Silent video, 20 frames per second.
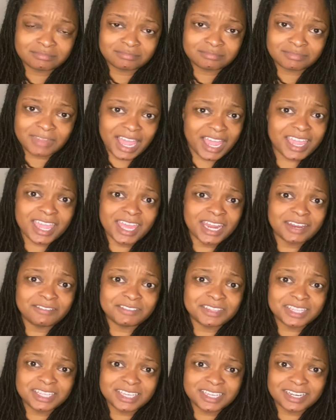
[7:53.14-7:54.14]
I can't even
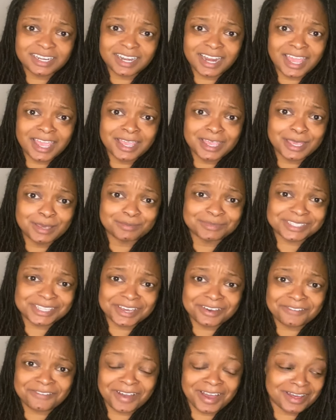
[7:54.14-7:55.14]
think of the names
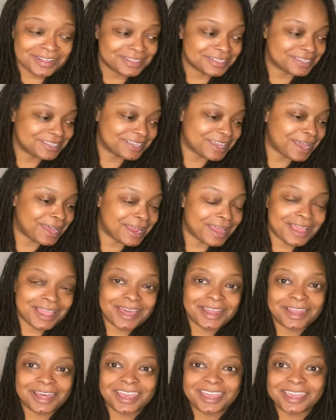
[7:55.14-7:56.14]
of all the kind. I
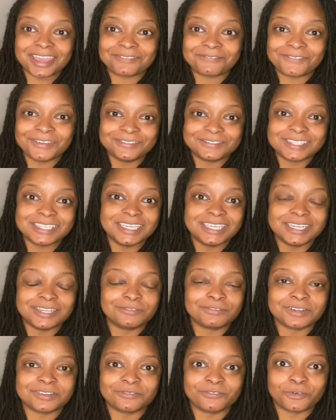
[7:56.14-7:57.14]
got like 15
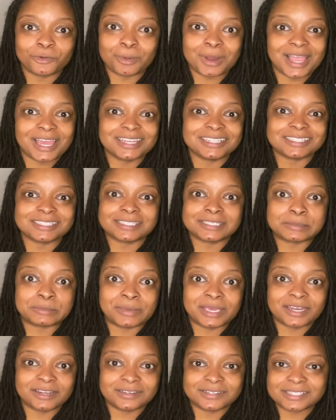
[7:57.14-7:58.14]
different varieties of
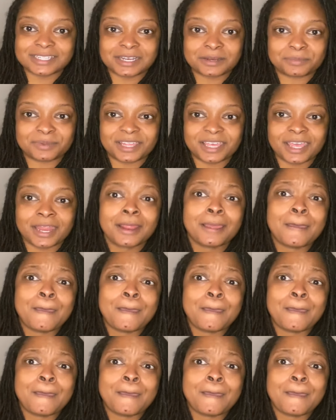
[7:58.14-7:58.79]
tomatoes that I plant.